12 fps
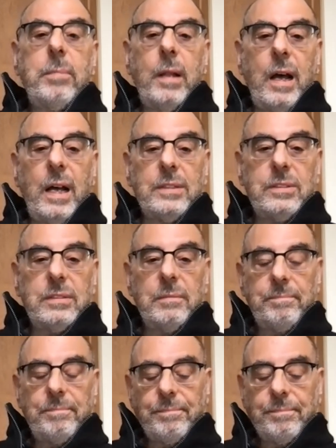plots.
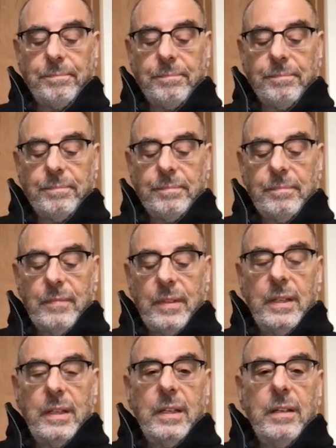
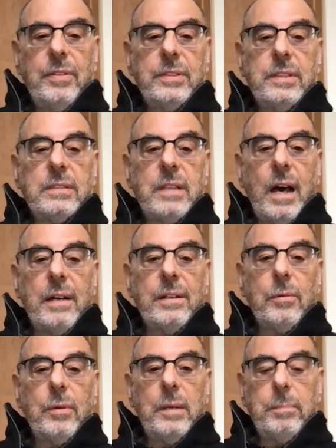He visits
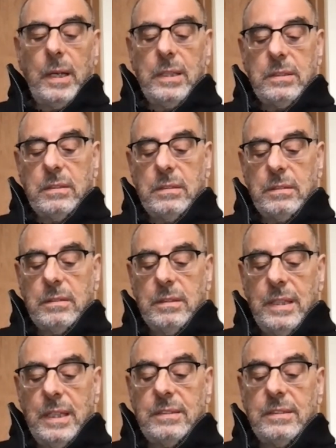out-of-the-way places,
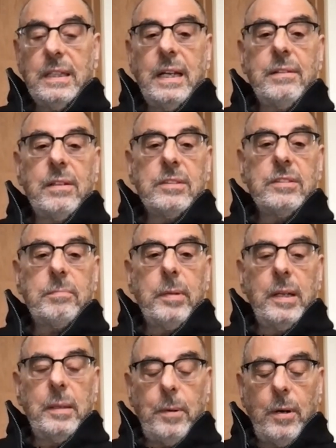knits together the
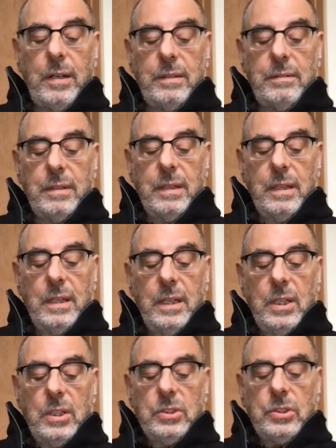split apart,
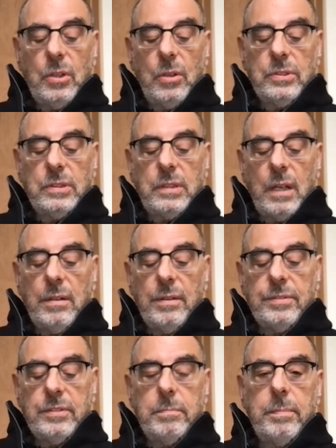shows subtle
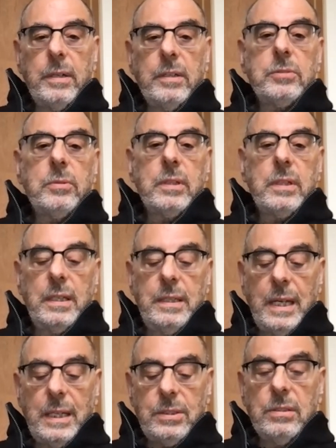spiritual
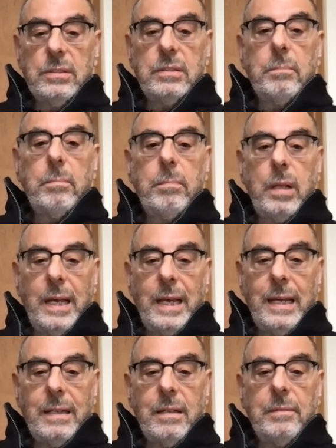connections
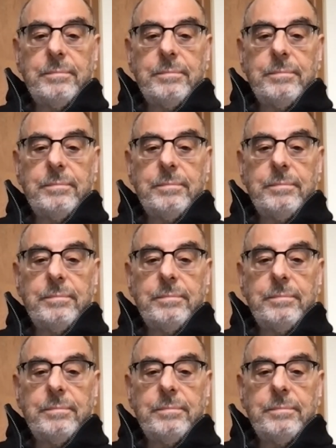plain.